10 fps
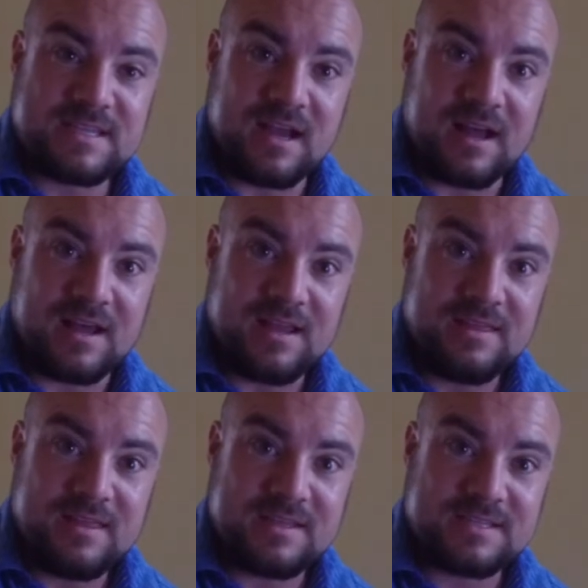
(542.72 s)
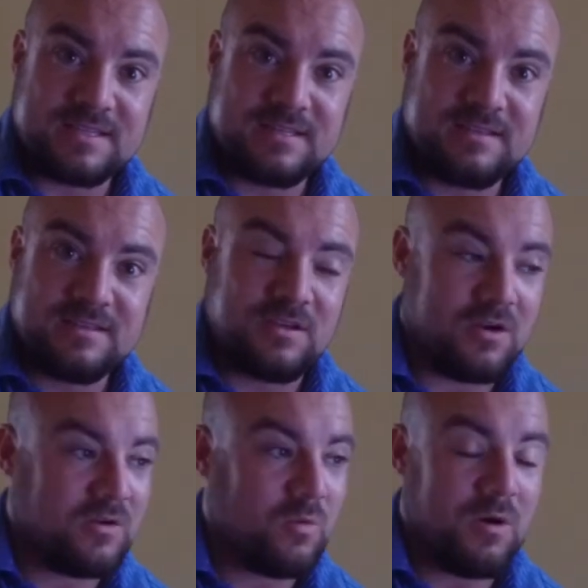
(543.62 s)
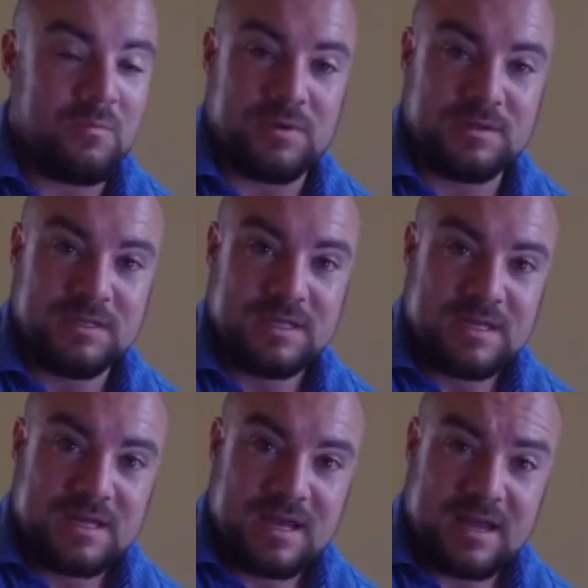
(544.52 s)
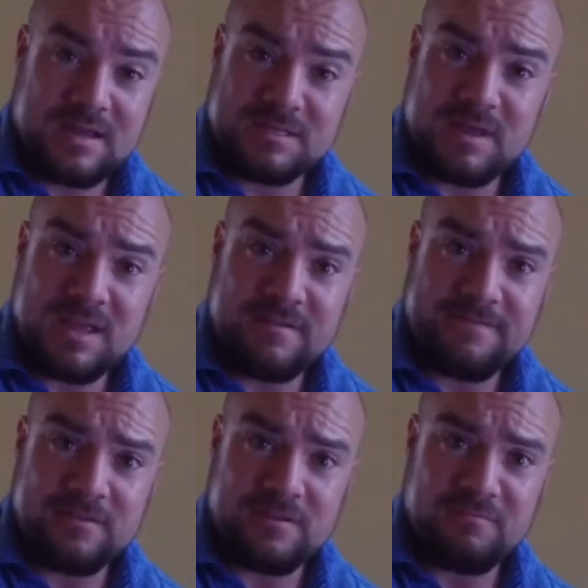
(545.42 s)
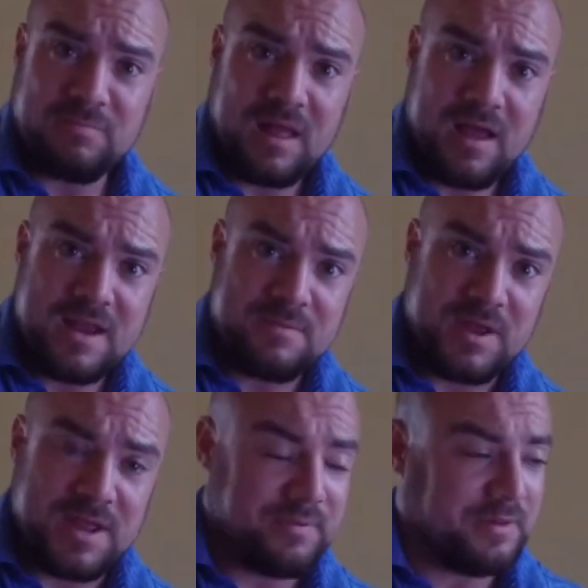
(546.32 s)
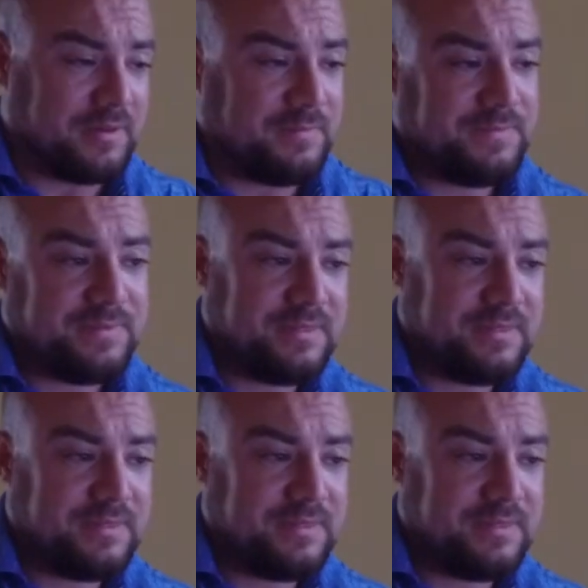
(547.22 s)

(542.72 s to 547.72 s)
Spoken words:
guy, this cockwomble, is making fun of blind people.